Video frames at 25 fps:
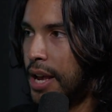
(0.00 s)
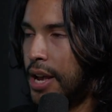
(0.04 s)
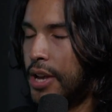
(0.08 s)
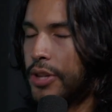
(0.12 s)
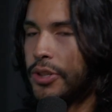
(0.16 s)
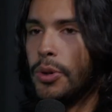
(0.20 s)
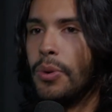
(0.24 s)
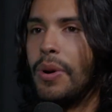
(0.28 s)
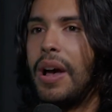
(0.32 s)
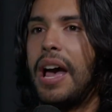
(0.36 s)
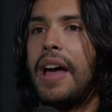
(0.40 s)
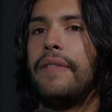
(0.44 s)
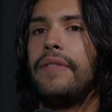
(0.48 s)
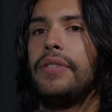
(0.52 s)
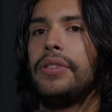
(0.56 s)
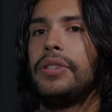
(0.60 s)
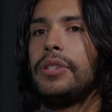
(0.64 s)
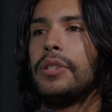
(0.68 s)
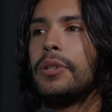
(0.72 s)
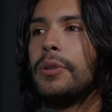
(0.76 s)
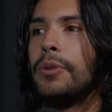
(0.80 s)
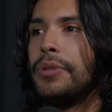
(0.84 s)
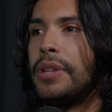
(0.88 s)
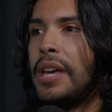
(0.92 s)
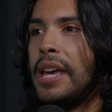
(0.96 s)
So every
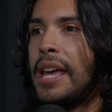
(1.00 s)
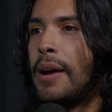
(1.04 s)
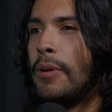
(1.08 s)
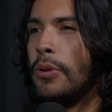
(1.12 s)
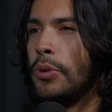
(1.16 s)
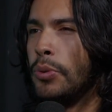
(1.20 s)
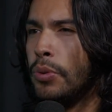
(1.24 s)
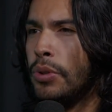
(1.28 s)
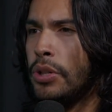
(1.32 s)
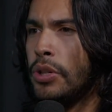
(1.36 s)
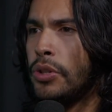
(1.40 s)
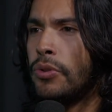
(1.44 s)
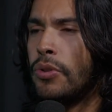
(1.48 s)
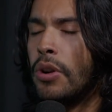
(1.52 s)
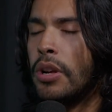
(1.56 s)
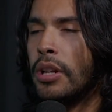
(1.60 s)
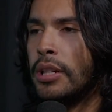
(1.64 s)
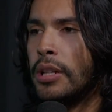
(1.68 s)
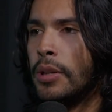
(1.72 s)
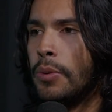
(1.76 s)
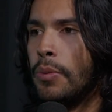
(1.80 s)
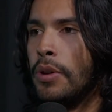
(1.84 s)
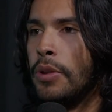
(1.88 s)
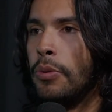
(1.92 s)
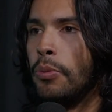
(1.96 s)
single day I was really
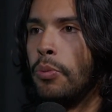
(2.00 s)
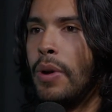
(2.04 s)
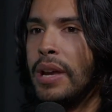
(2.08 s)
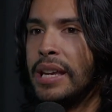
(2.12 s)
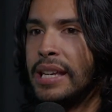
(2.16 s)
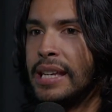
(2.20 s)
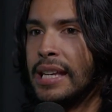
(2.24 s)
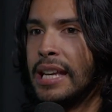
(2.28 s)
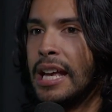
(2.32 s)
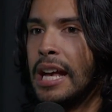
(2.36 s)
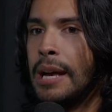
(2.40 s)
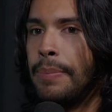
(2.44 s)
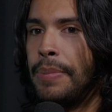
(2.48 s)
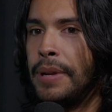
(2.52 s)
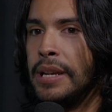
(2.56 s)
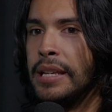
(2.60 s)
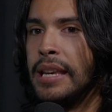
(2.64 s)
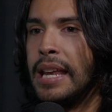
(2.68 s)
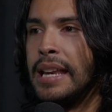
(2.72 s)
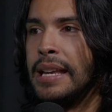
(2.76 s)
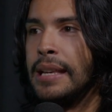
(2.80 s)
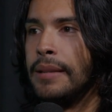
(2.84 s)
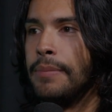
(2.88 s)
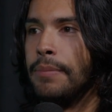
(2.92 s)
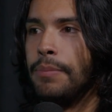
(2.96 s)
struggling with waking up
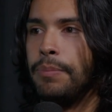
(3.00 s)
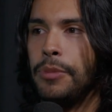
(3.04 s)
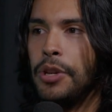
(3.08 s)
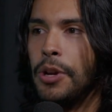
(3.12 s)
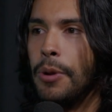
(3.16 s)
and